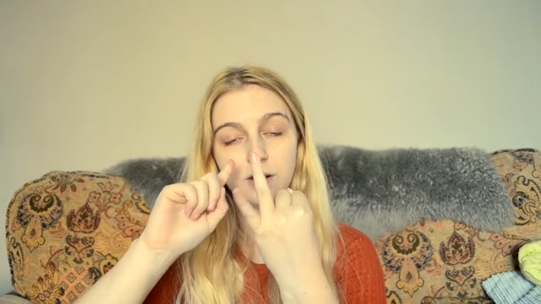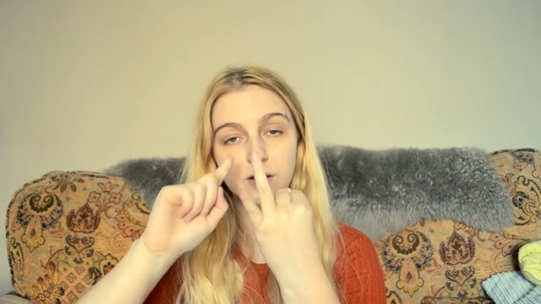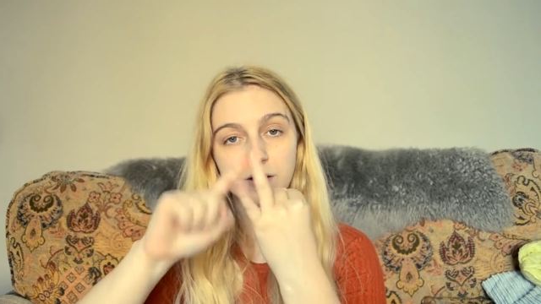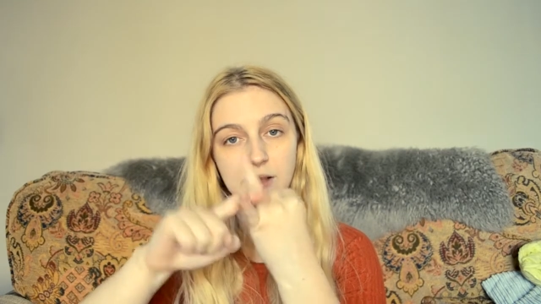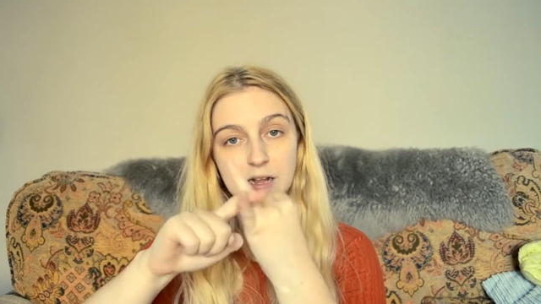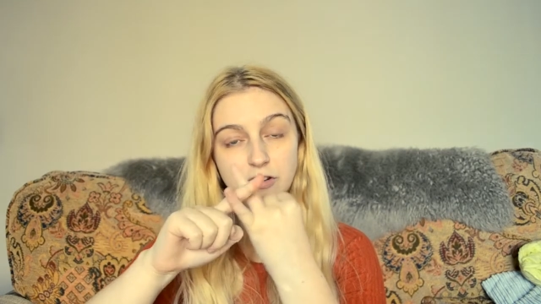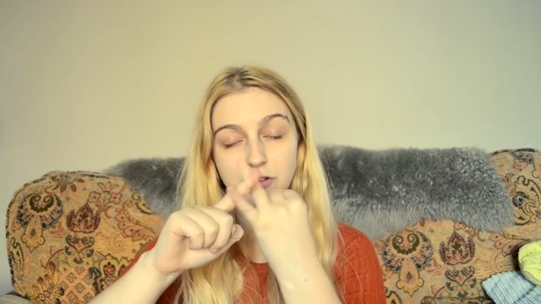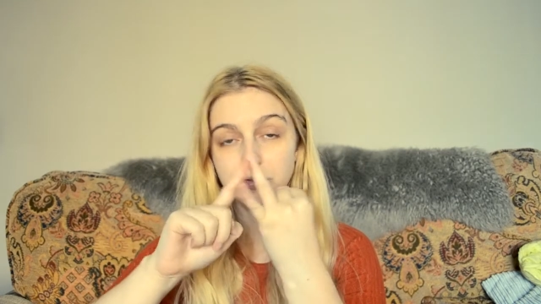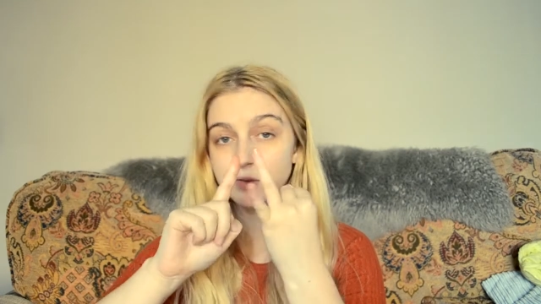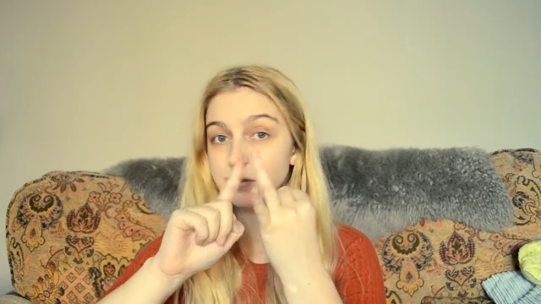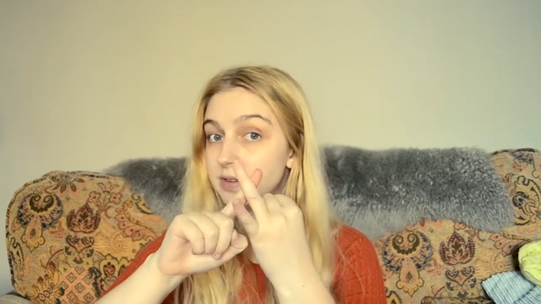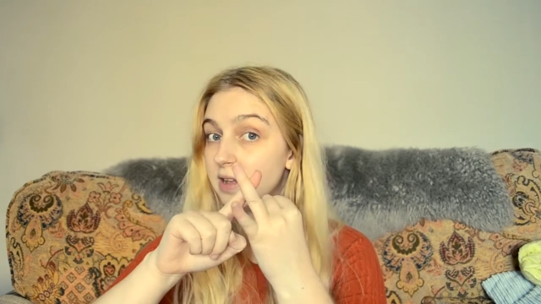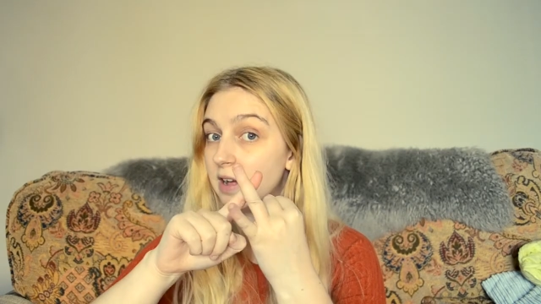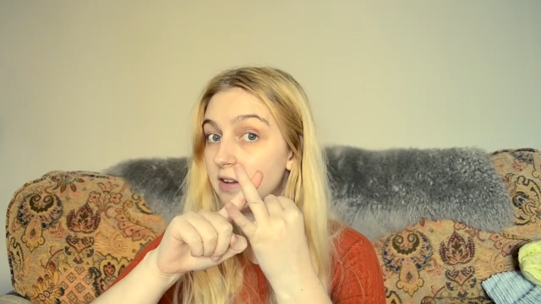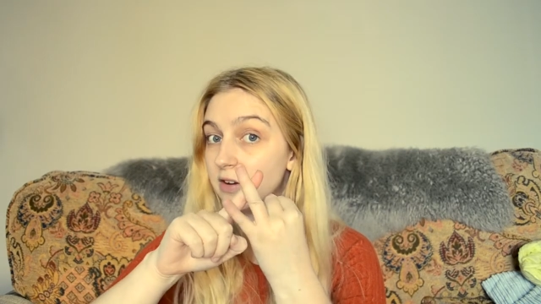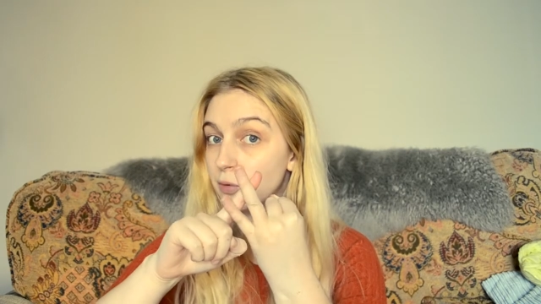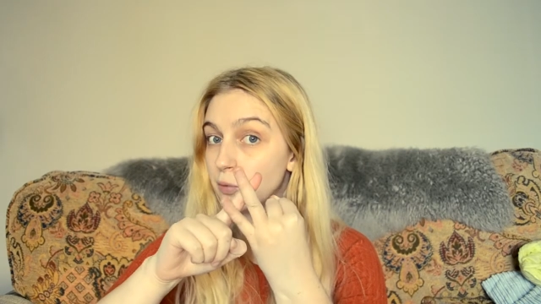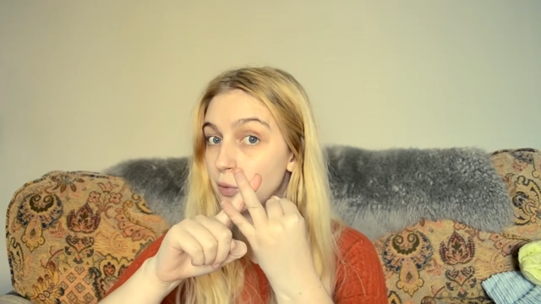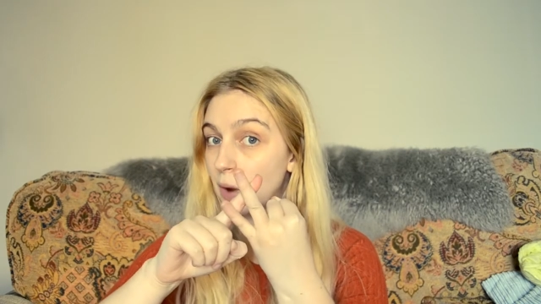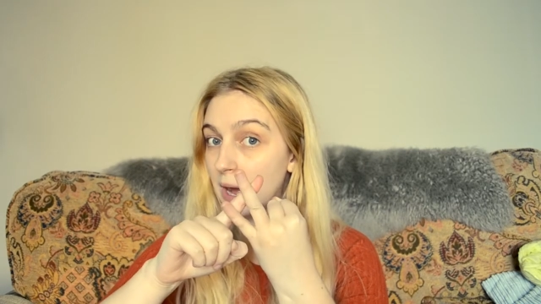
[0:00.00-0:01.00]
Legend of
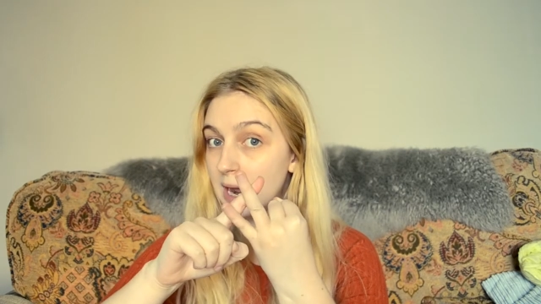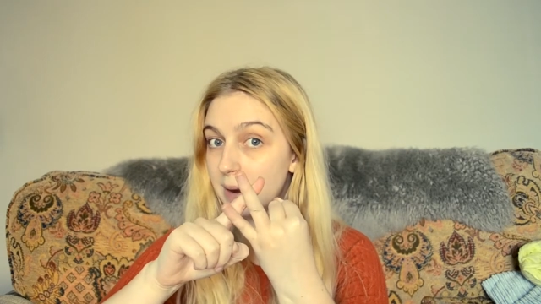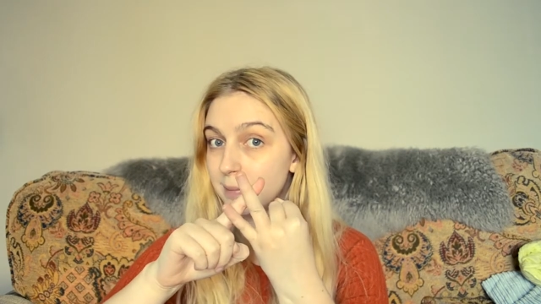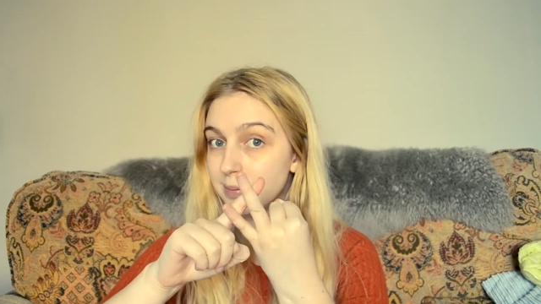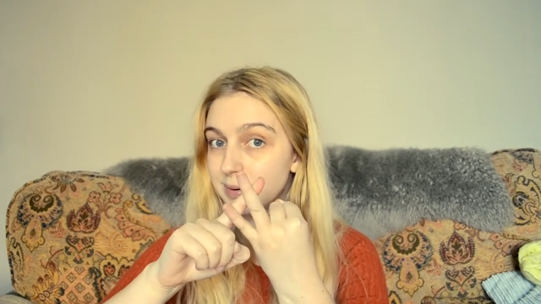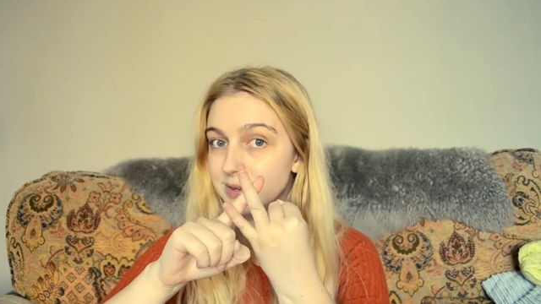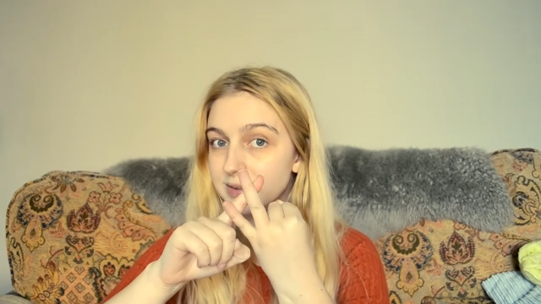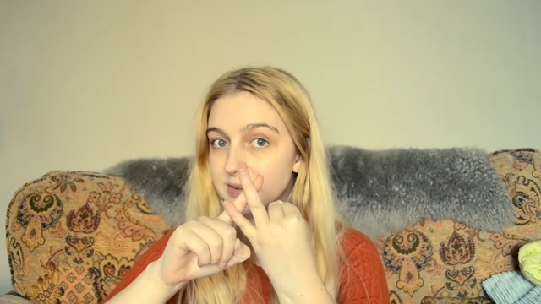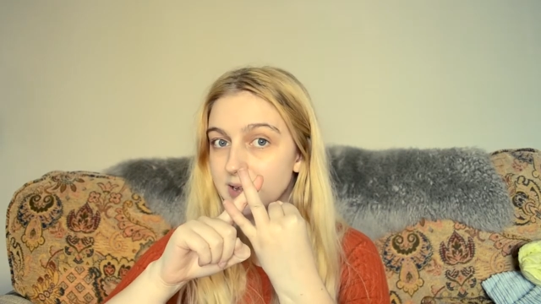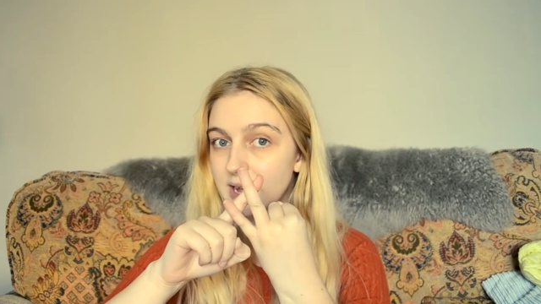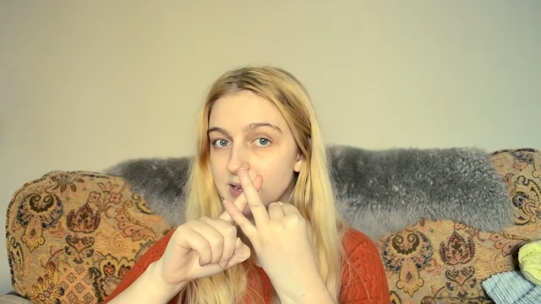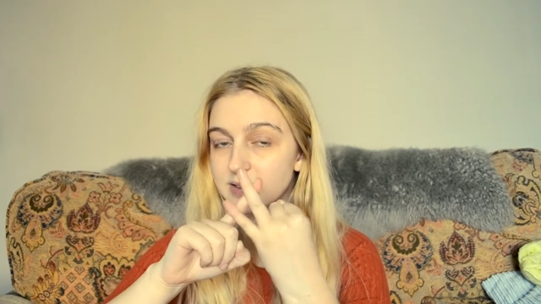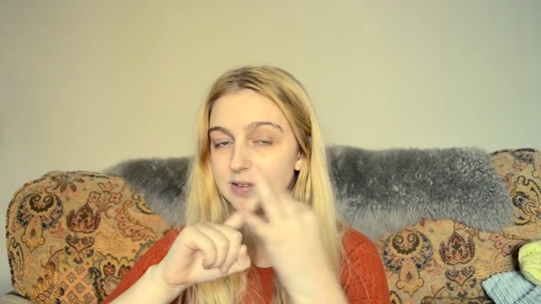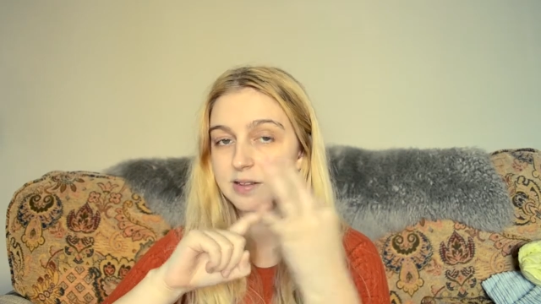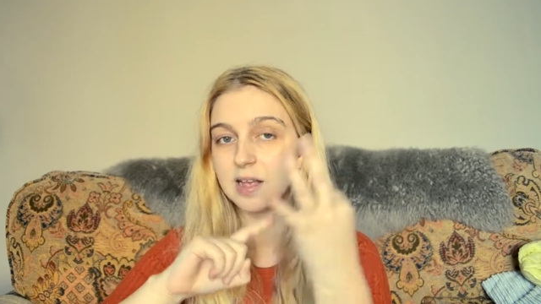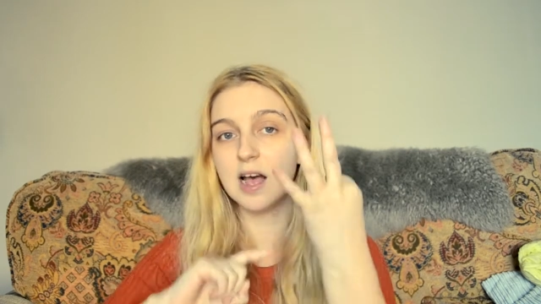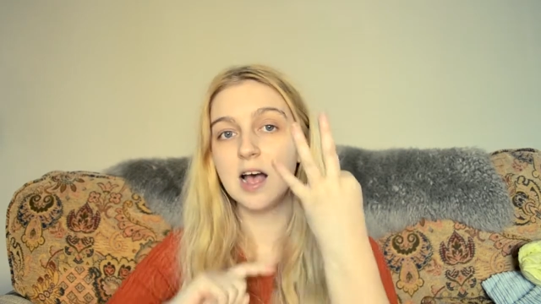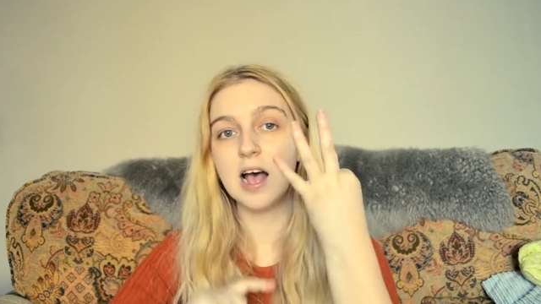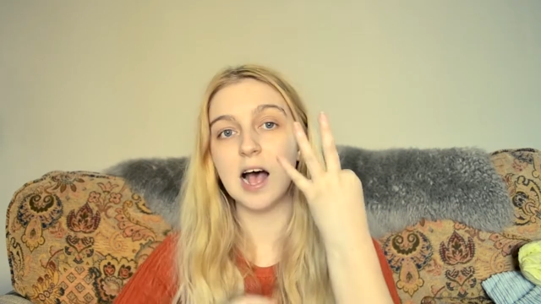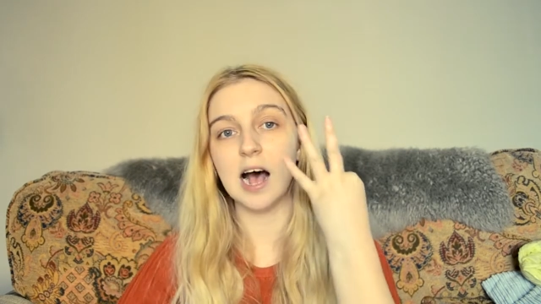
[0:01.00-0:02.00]
Zelda Twilight Princess
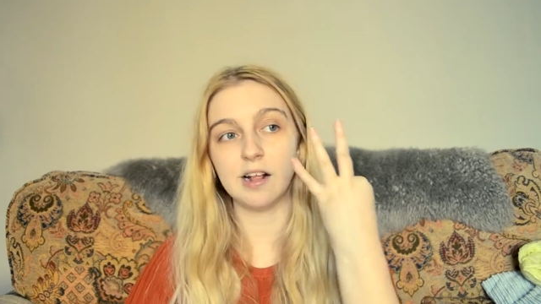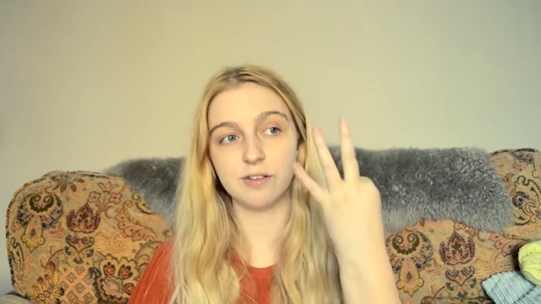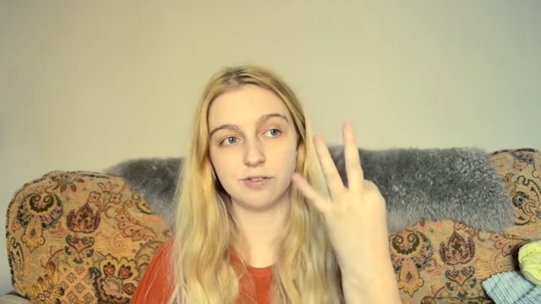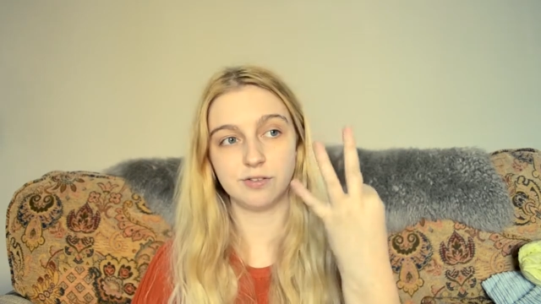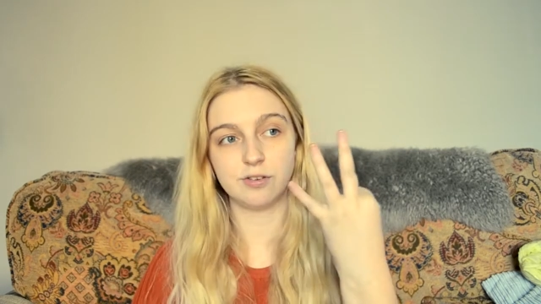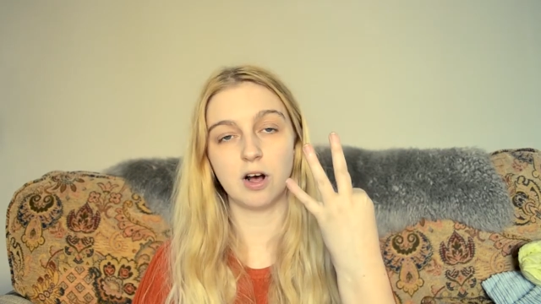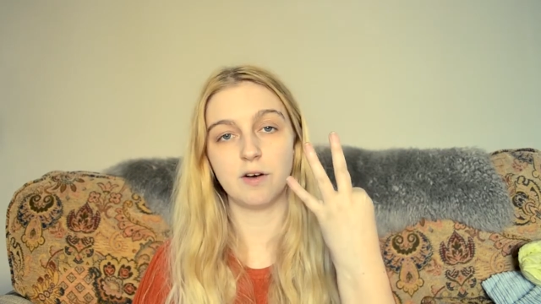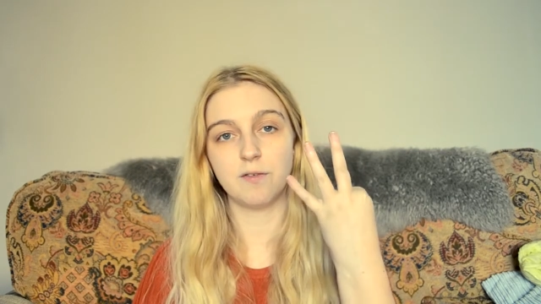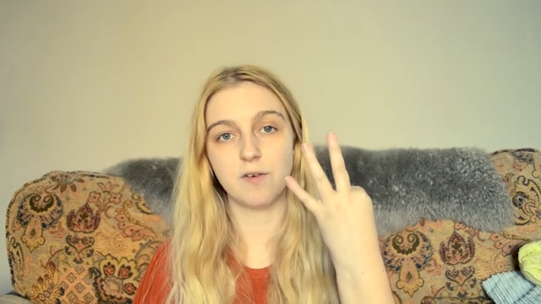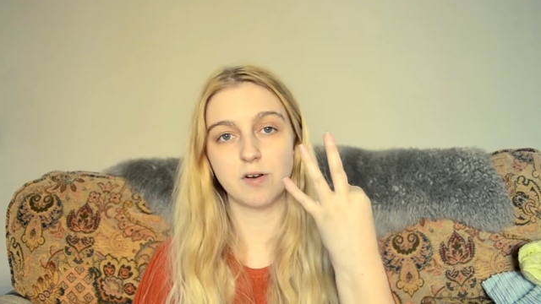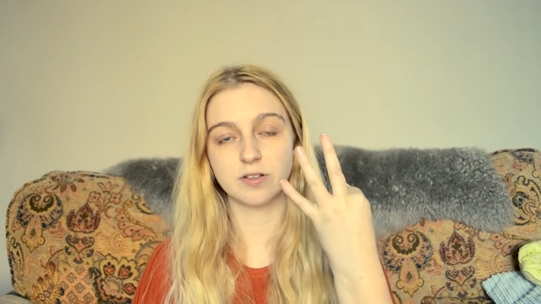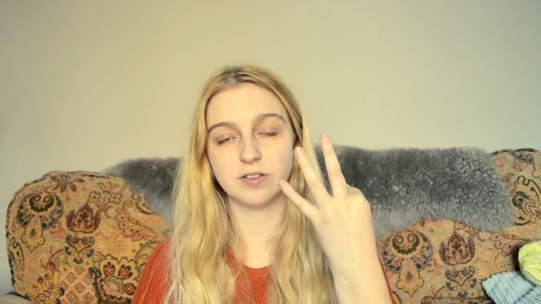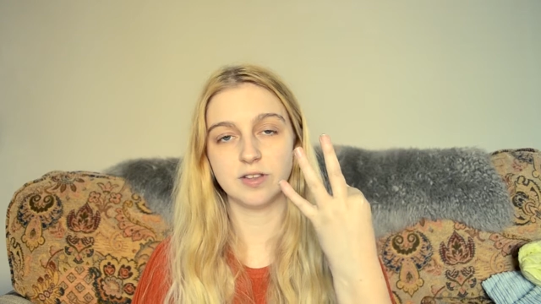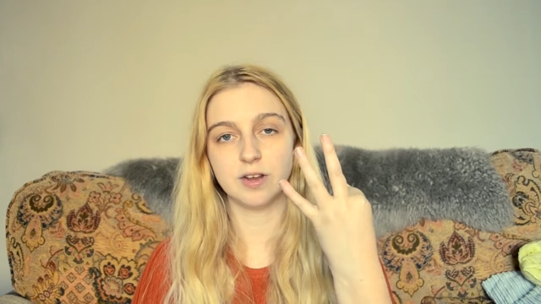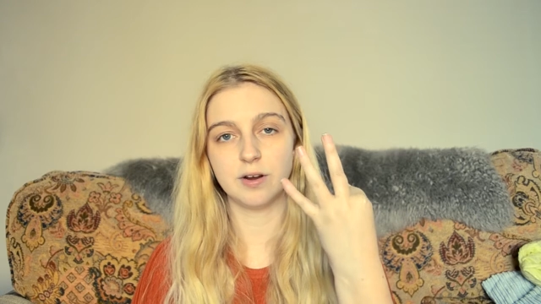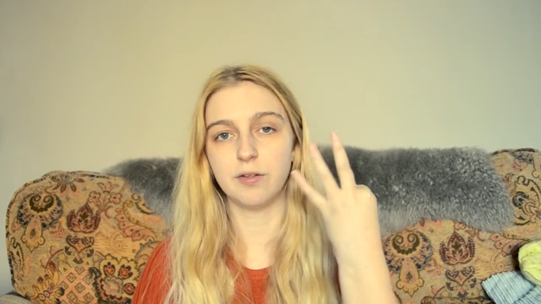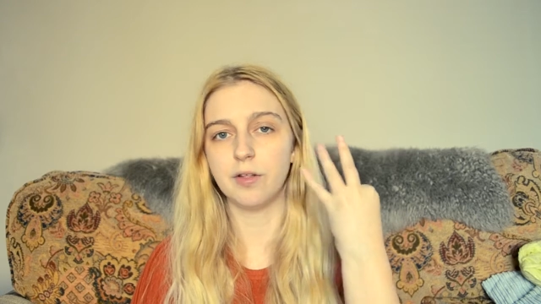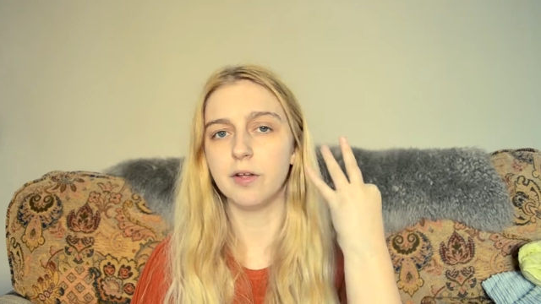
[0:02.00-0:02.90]
and Star Fox Zero.